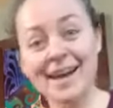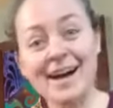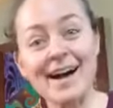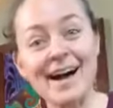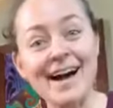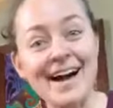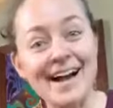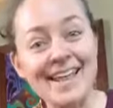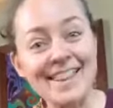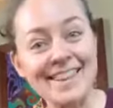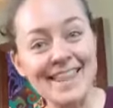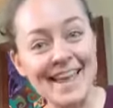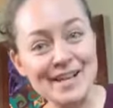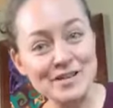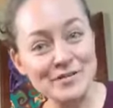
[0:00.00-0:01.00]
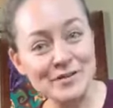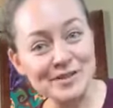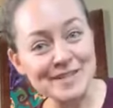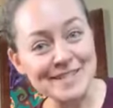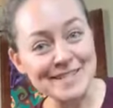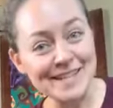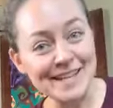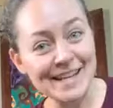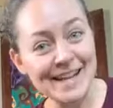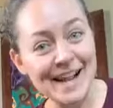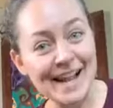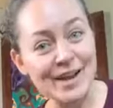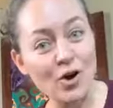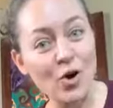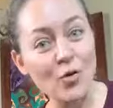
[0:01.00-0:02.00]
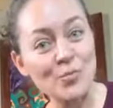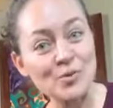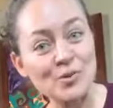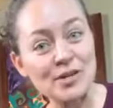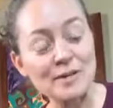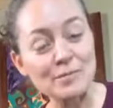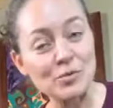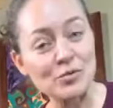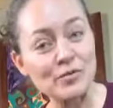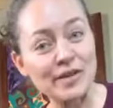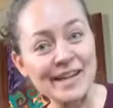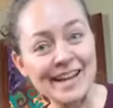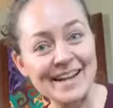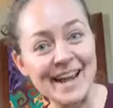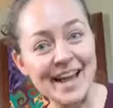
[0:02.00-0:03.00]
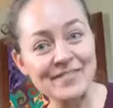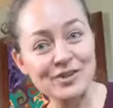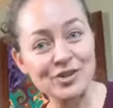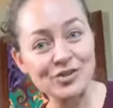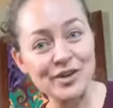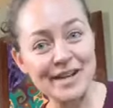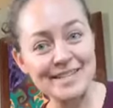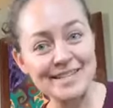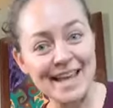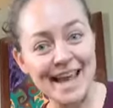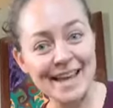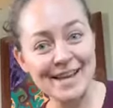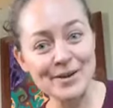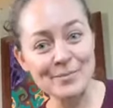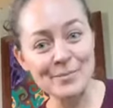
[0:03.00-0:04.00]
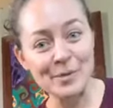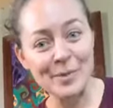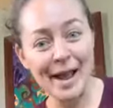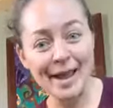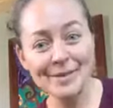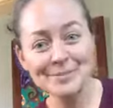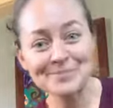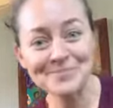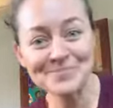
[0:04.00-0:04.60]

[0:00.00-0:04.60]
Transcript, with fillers: Uh, thanks for listening. I hope you keep moving and have a great day. Bye bye.